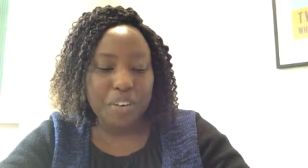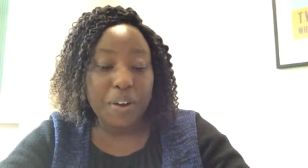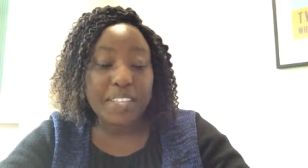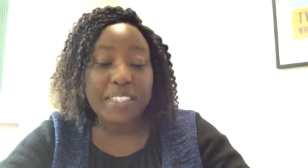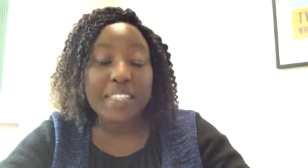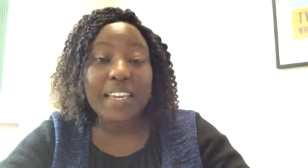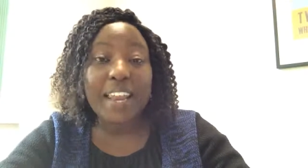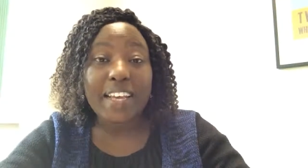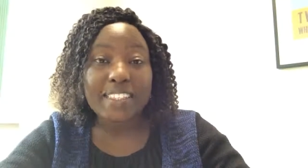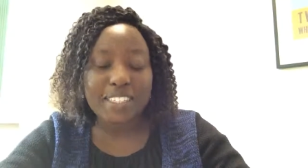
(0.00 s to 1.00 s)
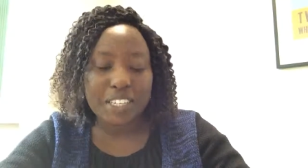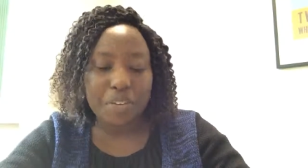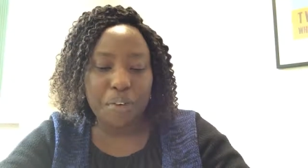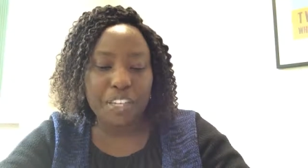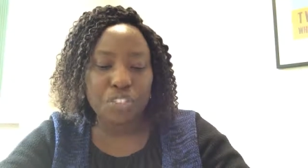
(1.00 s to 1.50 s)
raising the next
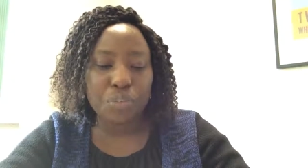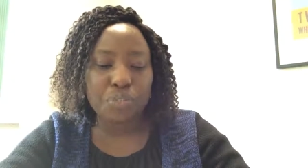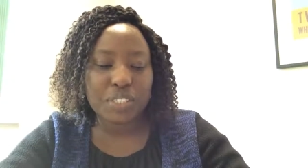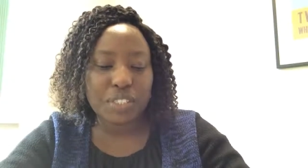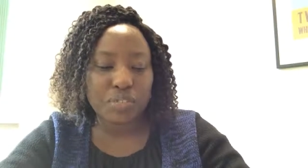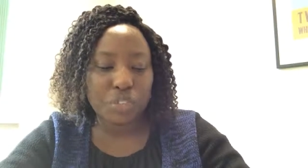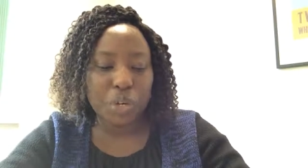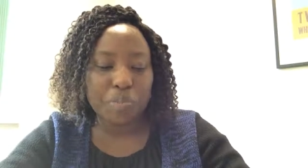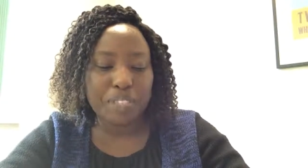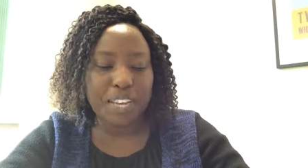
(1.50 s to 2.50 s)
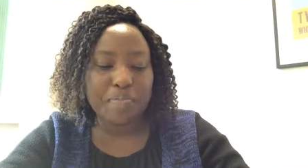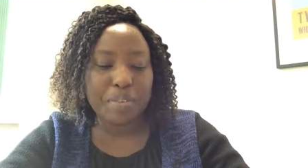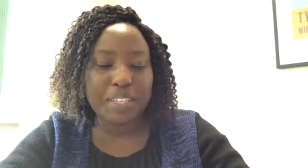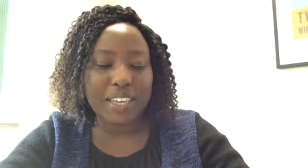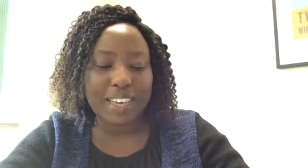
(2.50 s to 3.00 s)
generation of Steve Jobs and
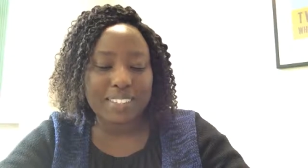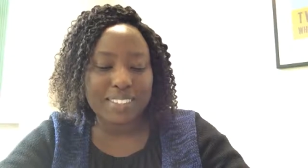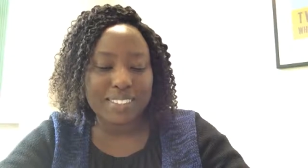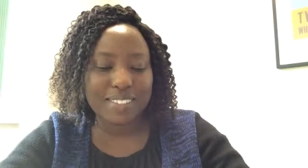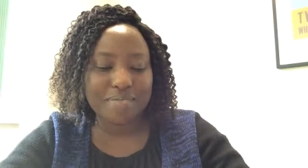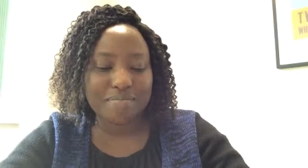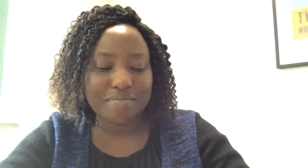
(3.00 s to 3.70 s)
Bill Gates.